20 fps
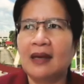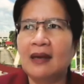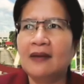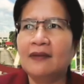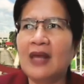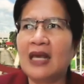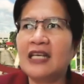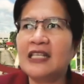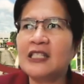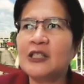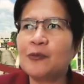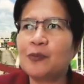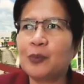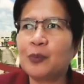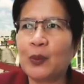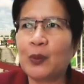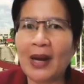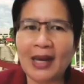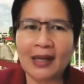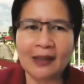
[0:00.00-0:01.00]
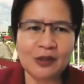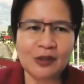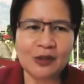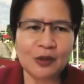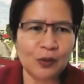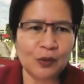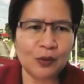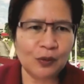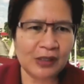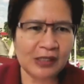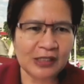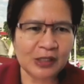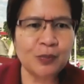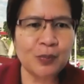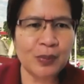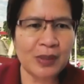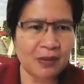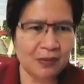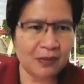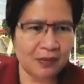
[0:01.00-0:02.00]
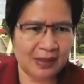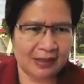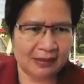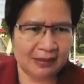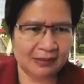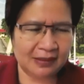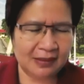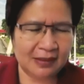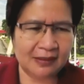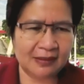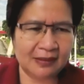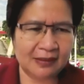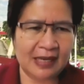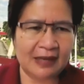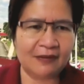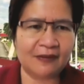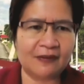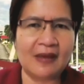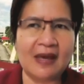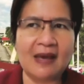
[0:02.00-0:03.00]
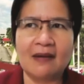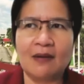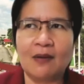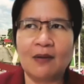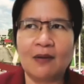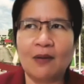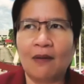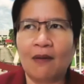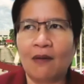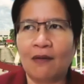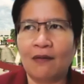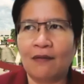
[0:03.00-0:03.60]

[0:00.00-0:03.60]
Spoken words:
they spread, the spirit, and they think of